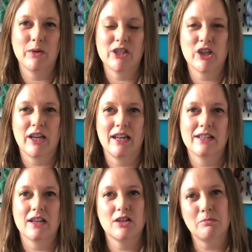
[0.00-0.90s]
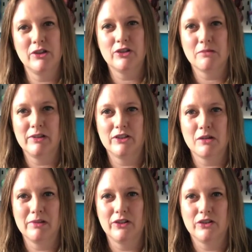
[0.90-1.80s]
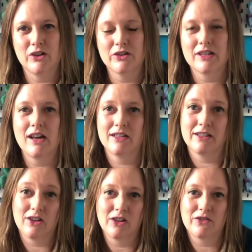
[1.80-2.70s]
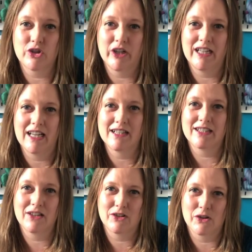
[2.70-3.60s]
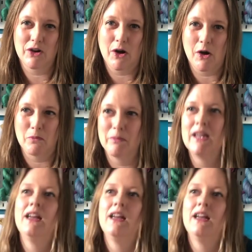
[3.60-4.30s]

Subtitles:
which is www.undertheolivetreenknits.com.